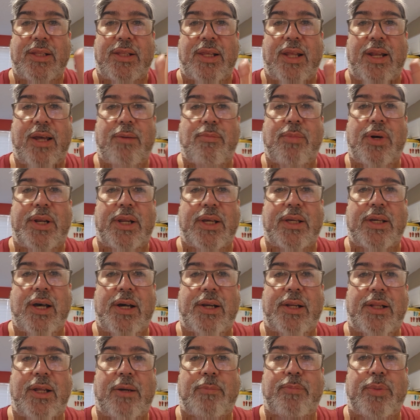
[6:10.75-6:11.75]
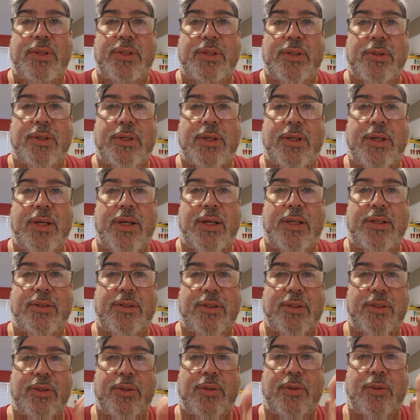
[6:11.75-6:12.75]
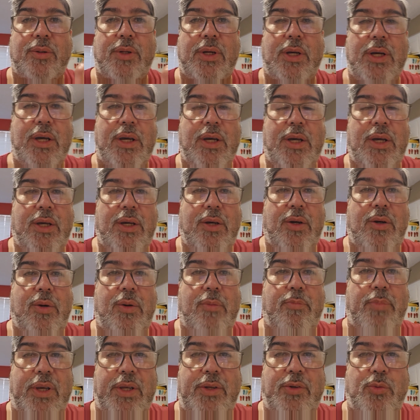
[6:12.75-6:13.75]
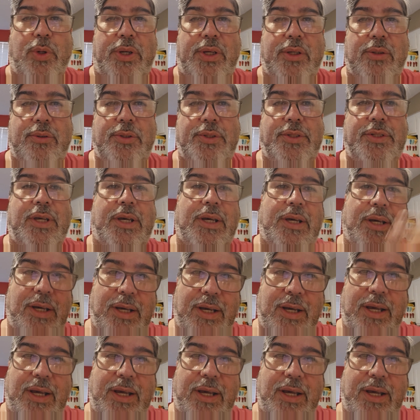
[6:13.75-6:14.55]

then I'm going to cut it up into pinwheels,